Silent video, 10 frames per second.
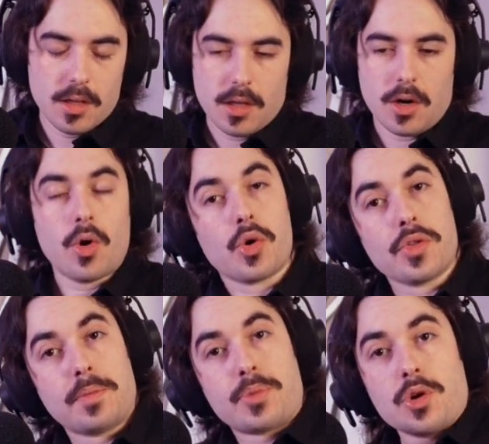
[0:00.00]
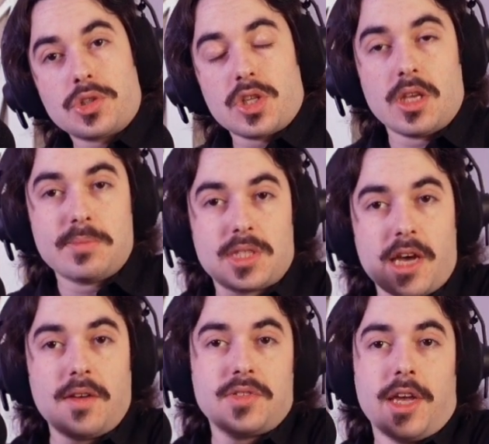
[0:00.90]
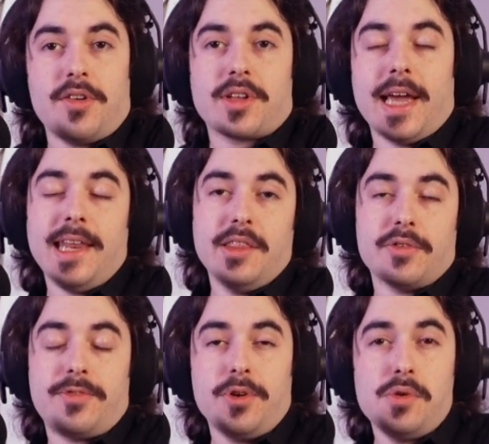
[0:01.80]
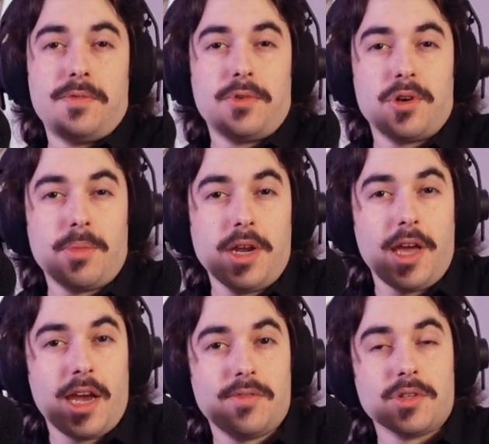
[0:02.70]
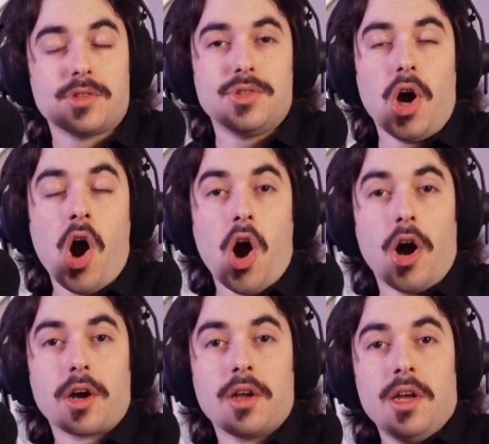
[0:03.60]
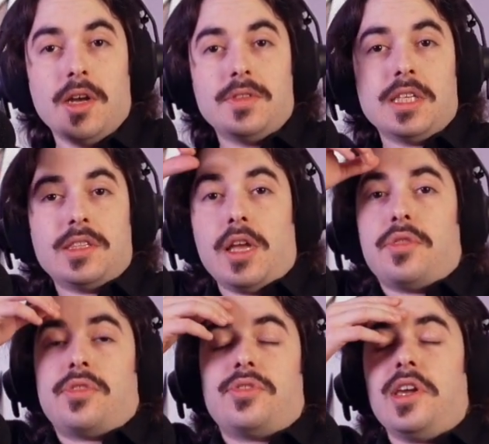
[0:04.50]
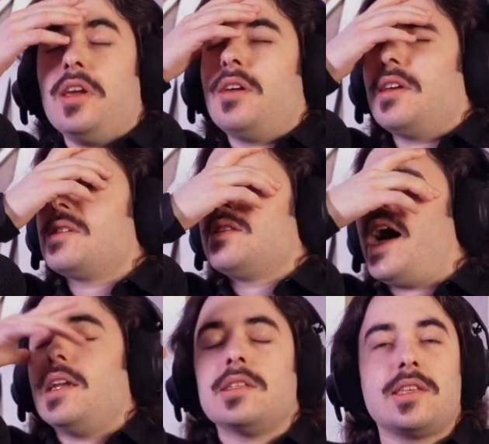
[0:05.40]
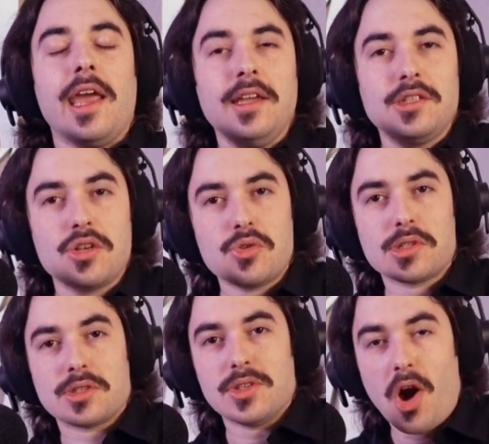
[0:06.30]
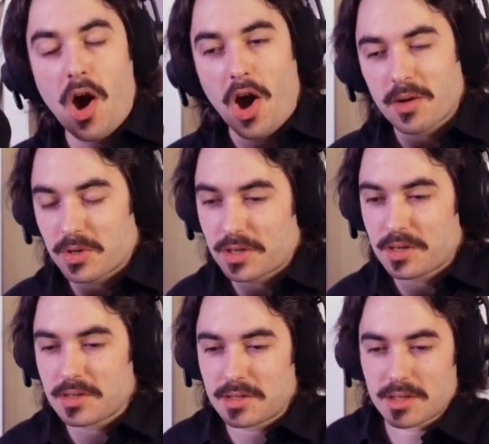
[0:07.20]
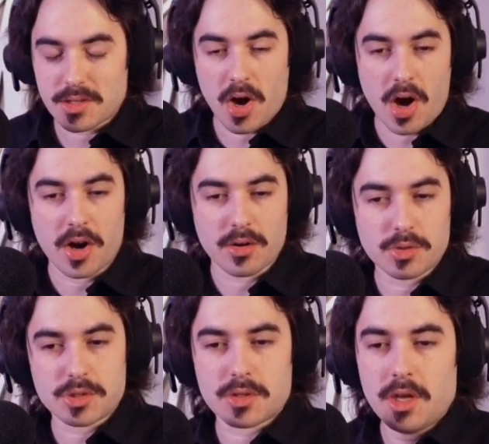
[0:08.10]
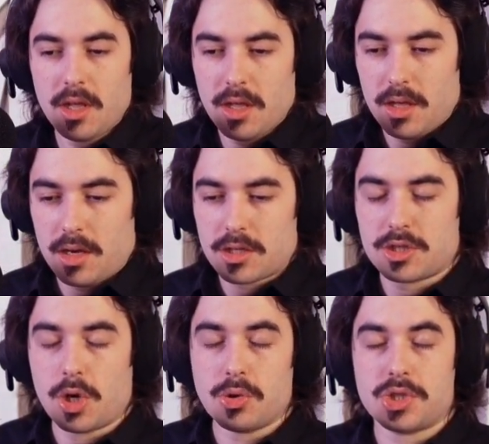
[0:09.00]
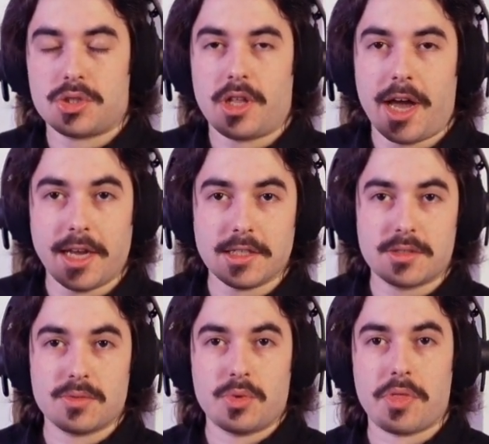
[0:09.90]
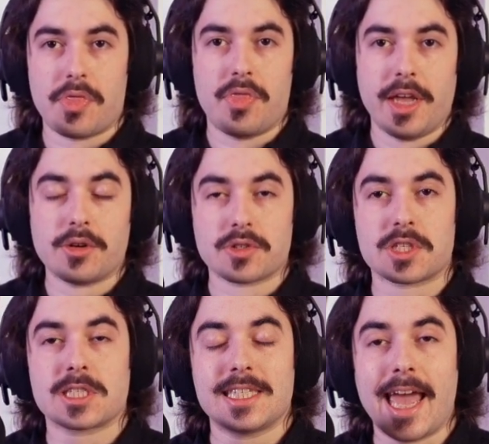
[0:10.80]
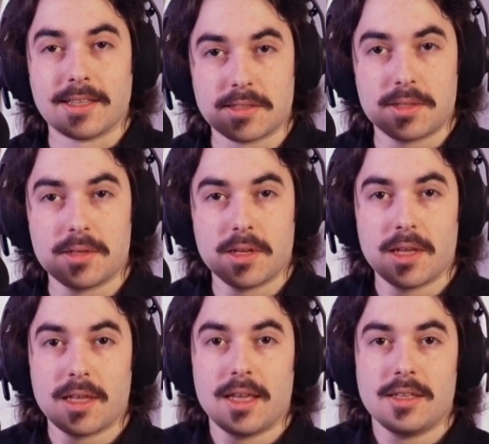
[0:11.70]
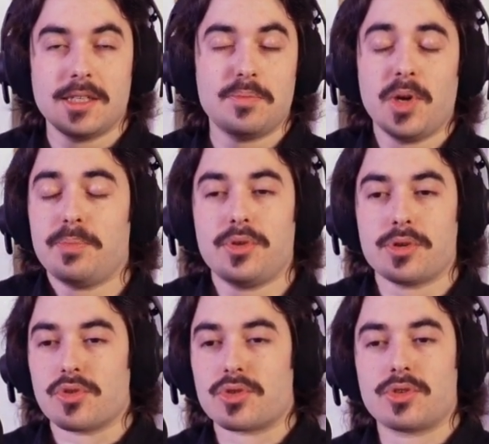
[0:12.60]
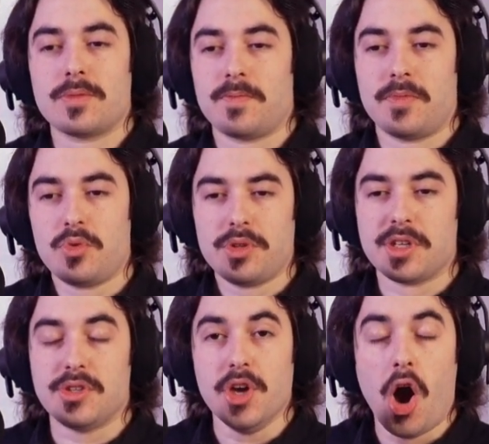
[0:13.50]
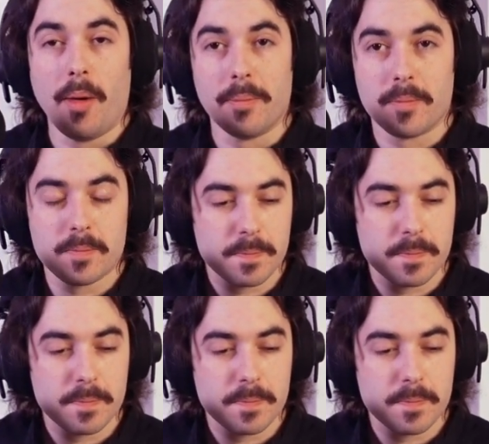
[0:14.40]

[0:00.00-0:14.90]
or the person themselves that you're getting the food for might have a dog that they think is not a dangerous dog because the dog was socialized with their scent. See, people are really dumb.